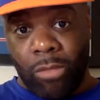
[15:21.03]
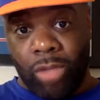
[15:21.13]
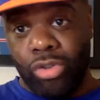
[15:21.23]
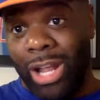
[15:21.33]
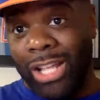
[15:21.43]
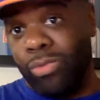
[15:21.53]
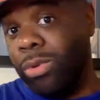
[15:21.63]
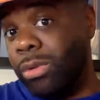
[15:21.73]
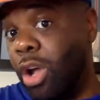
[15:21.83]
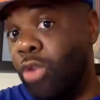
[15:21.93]
So that's
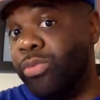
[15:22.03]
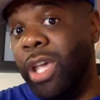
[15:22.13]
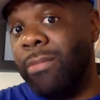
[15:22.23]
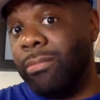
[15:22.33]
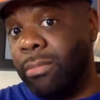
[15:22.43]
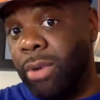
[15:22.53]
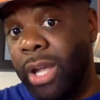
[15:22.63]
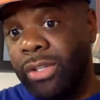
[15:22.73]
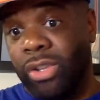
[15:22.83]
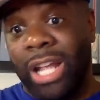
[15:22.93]
what helped him,
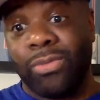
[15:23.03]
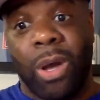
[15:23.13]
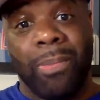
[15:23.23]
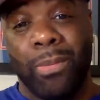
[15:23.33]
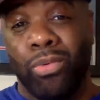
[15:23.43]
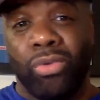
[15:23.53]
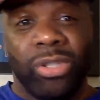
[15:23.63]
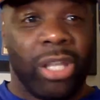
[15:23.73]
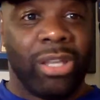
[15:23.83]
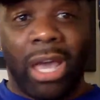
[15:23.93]
right? So that's why
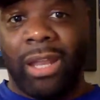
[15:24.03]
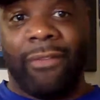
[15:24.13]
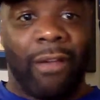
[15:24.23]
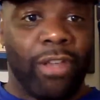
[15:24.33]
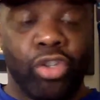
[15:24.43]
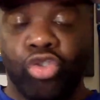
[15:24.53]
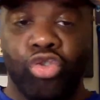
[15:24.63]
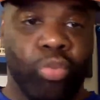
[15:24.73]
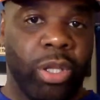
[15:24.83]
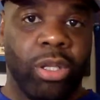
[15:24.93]
they kind of have
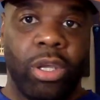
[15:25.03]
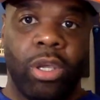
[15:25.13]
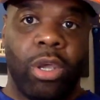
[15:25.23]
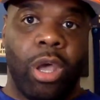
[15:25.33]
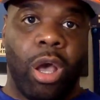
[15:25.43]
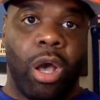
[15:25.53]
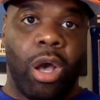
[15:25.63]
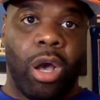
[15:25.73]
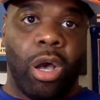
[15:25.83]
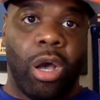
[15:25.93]
issues with
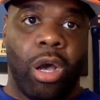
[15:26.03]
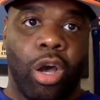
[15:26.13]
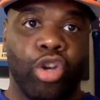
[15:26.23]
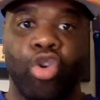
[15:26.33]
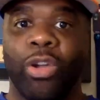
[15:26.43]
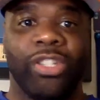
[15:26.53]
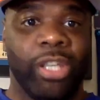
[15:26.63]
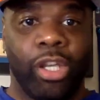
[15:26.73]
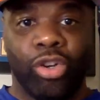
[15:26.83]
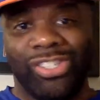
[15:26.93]

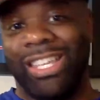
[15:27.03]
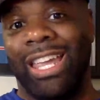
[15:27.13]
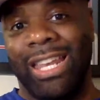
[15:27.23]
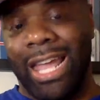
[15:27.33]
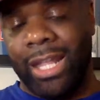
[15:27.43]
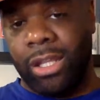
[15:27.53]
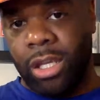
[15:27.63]
anointing or saying that